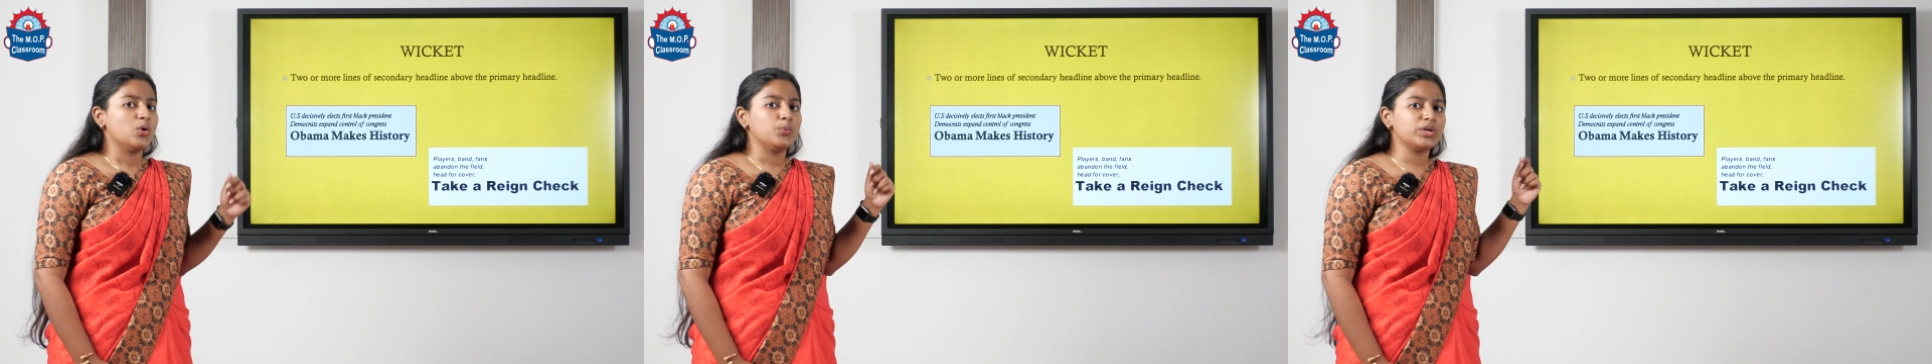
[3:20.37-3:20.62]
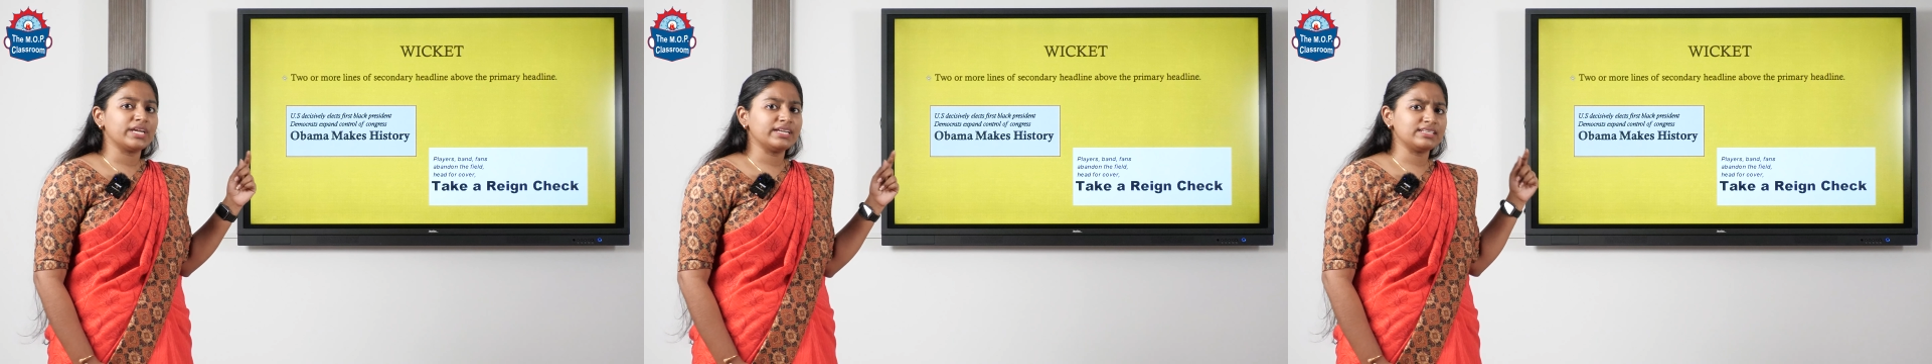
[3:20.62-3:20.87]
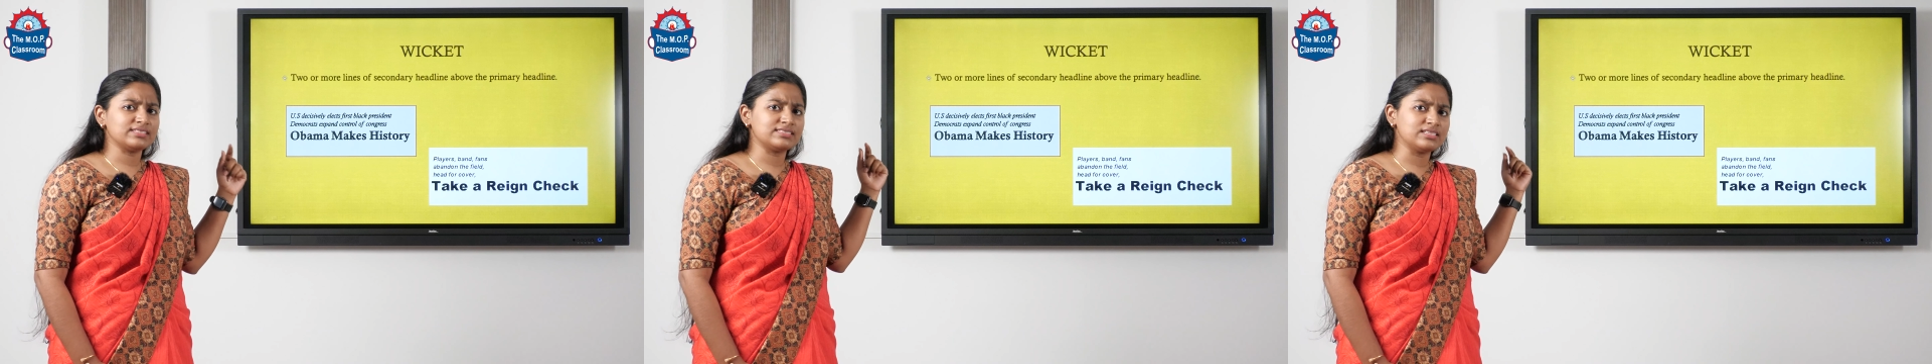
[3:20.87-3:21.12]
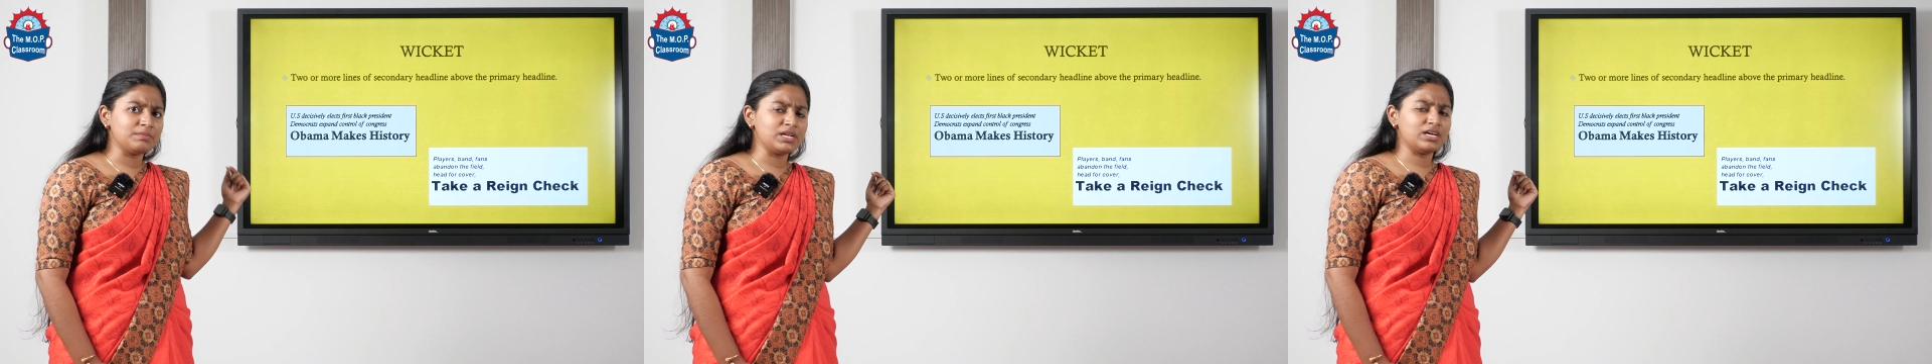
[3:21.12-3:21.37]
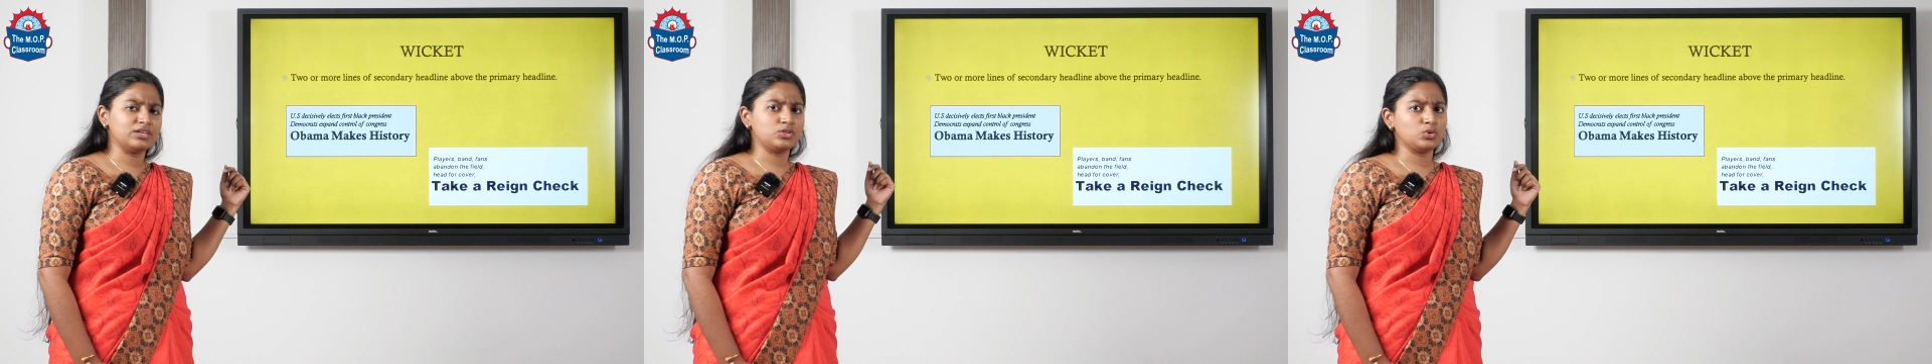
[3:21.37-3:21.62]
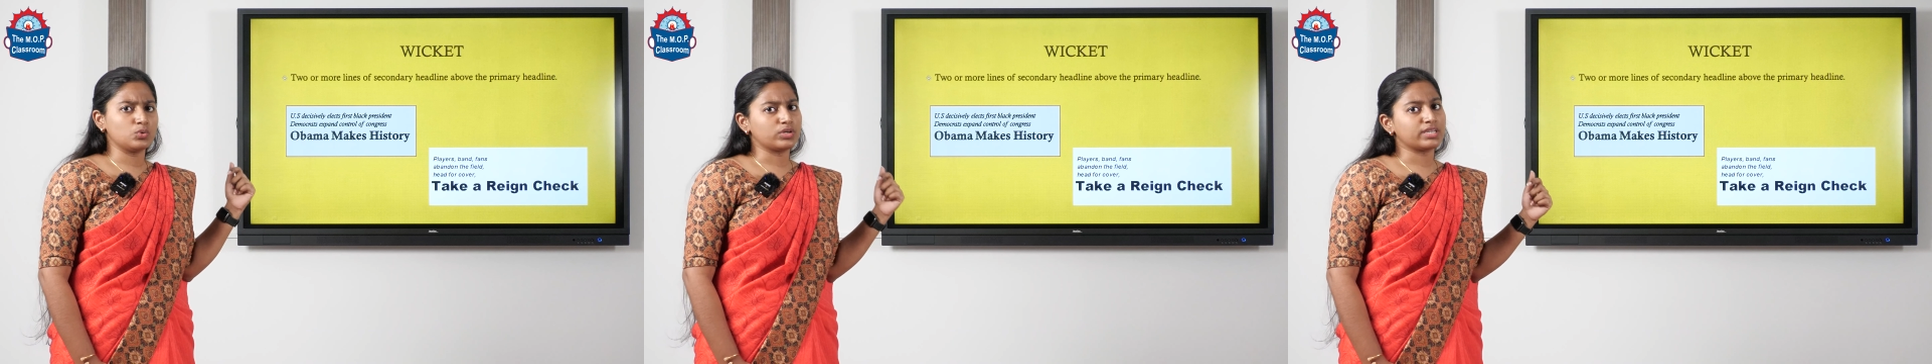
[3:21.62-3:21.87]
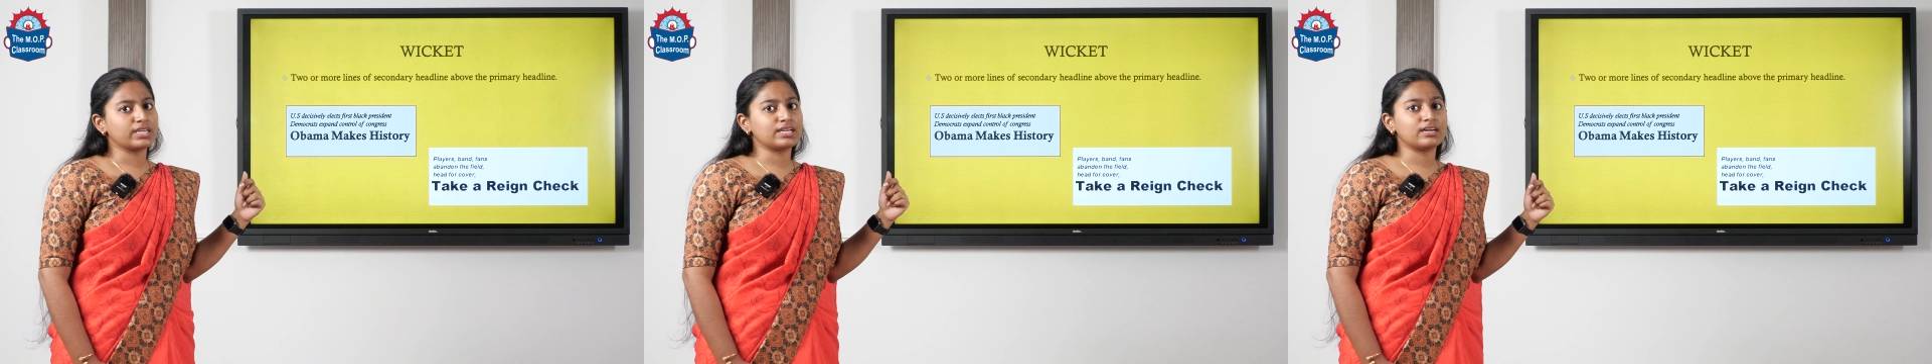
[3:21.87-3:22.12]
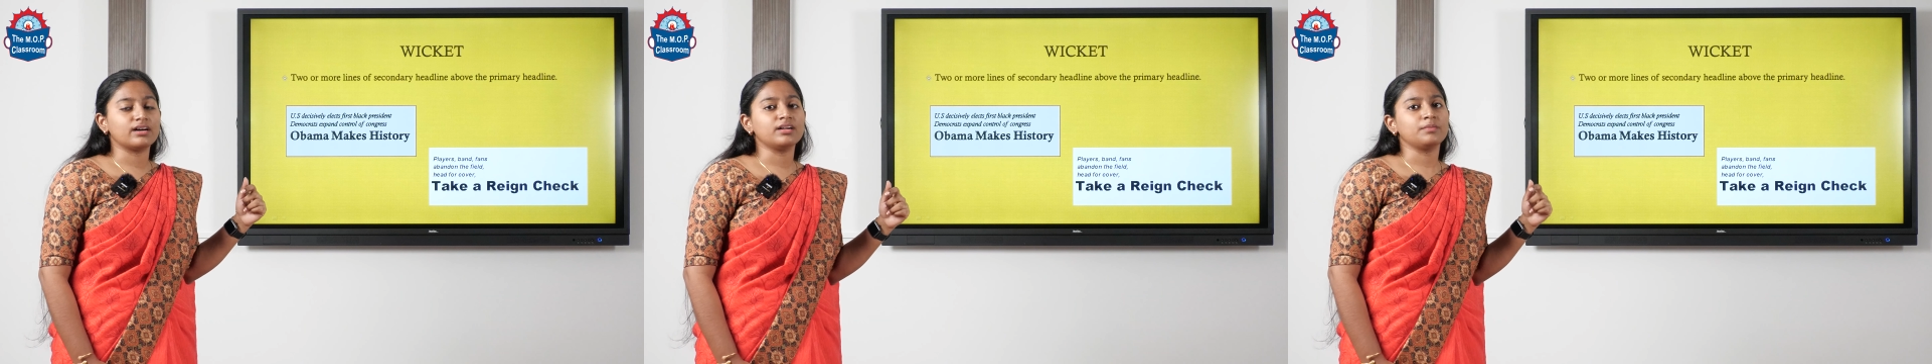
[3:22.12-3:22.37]
Wicket is similar to
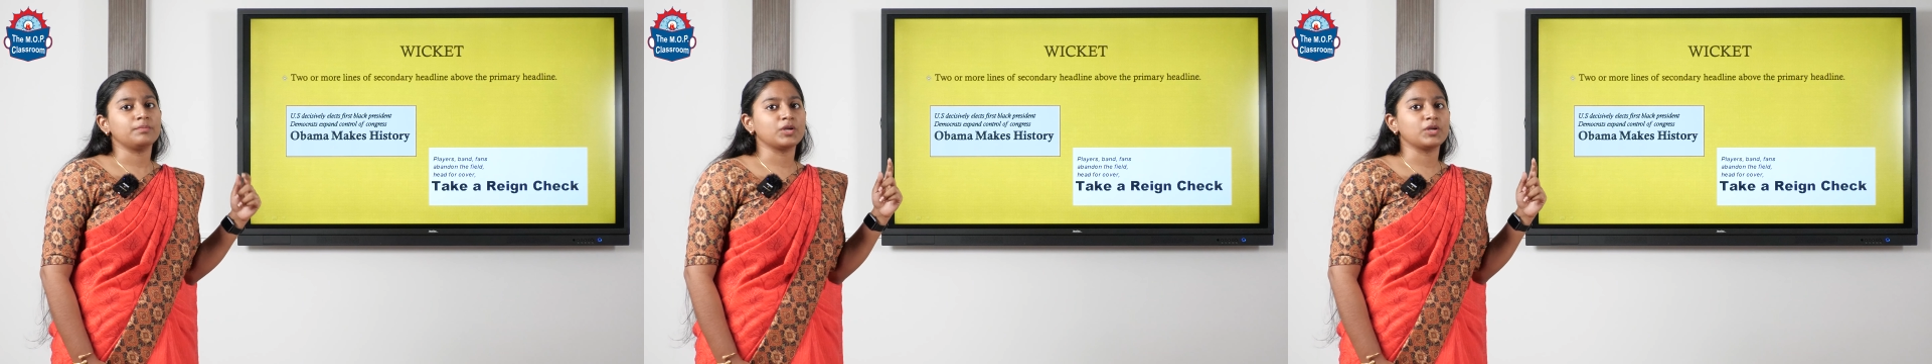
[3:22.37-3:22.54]
kicker